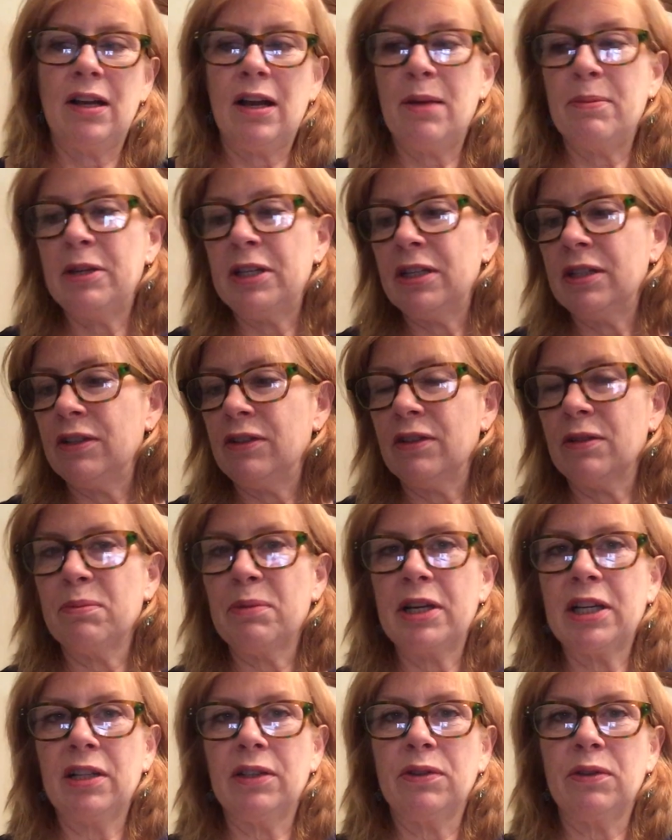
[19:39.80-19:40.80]
I mean, you can
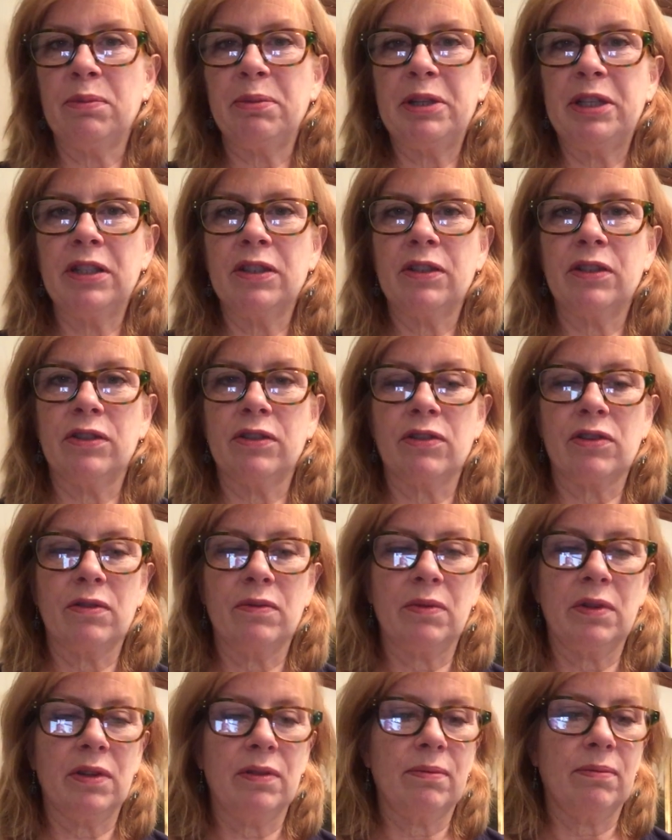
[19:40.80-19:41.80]
make a little pin
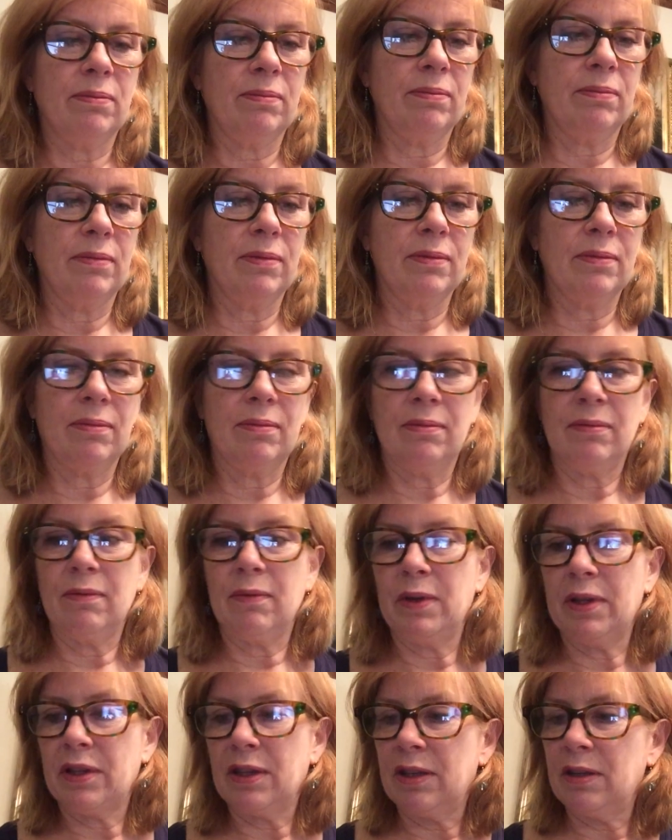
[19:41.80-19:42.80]
cushion
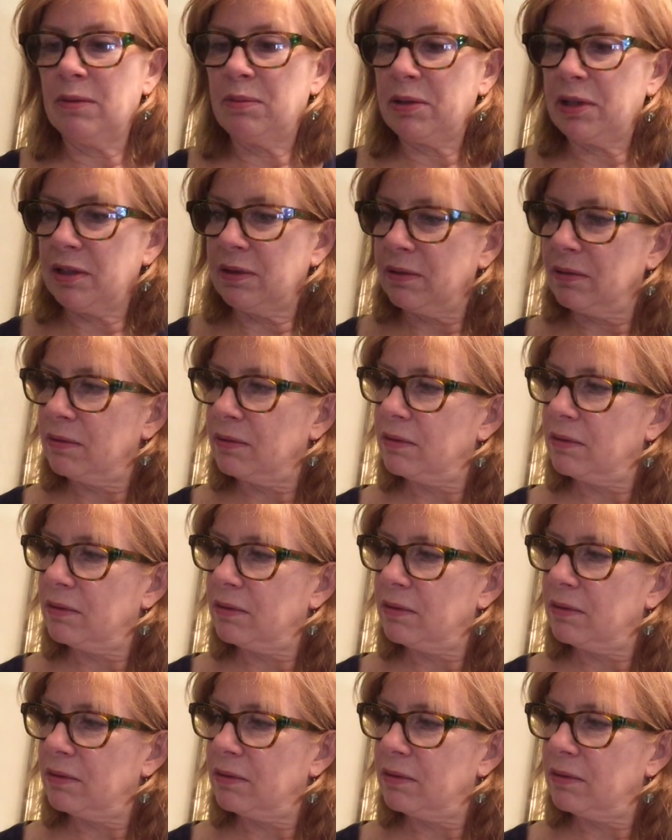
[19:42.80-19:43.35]
with it, but